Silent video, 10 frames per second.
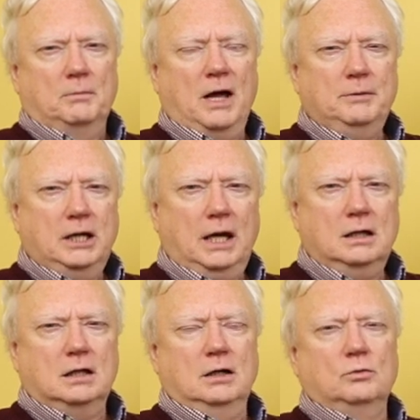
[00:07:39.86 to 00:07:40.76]
Bobby
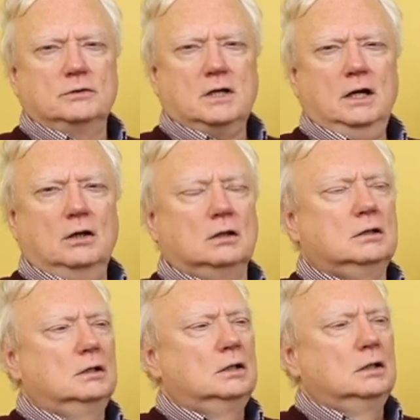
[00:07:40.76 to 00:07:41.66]
Kennedy was
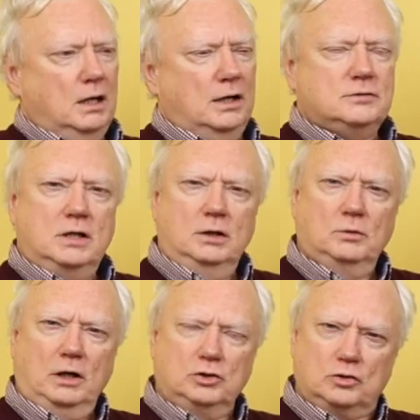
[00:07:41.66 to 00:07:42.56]
killed as he
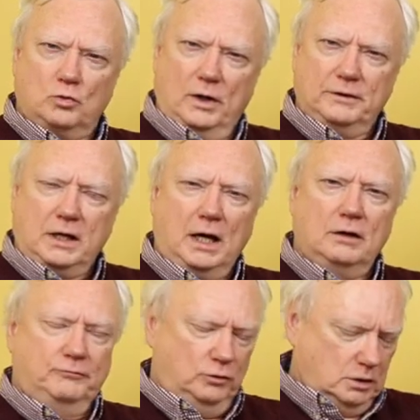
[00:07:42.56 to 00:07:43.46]
had just won the
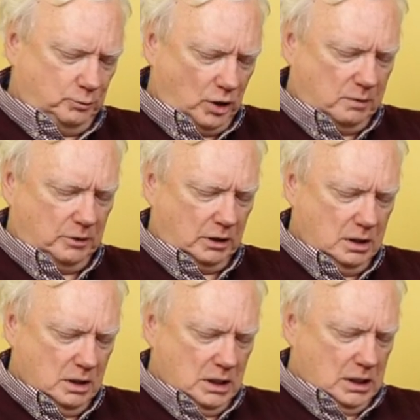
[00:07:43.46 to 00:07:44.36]
California
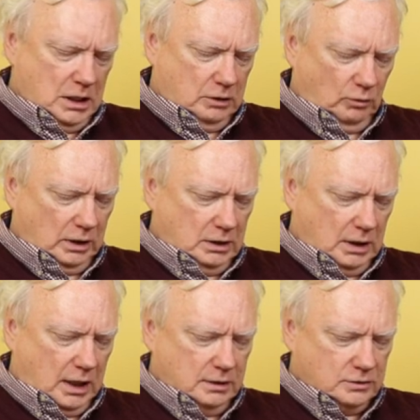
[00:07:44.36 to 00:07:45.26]
primary in running
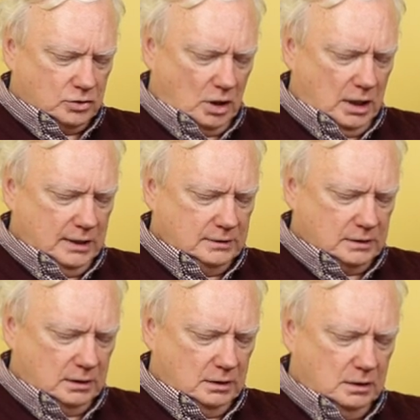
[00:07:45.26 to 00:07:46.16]
against
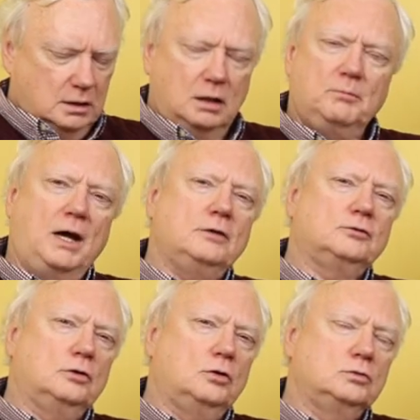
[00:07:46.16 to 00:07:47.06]
Johnson in the
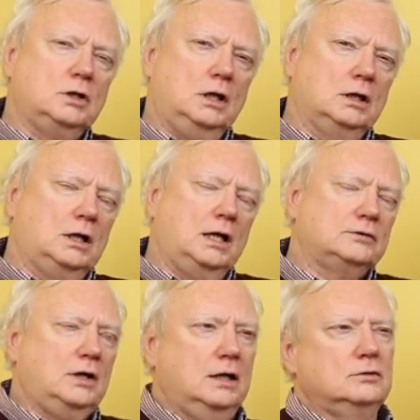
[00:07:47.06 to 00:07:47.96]
Ambassador Hotel in
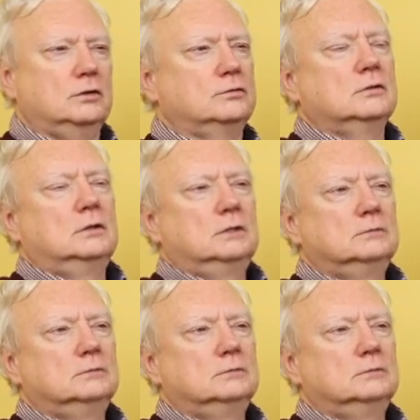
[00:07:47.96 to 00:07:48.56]
Los Angeles.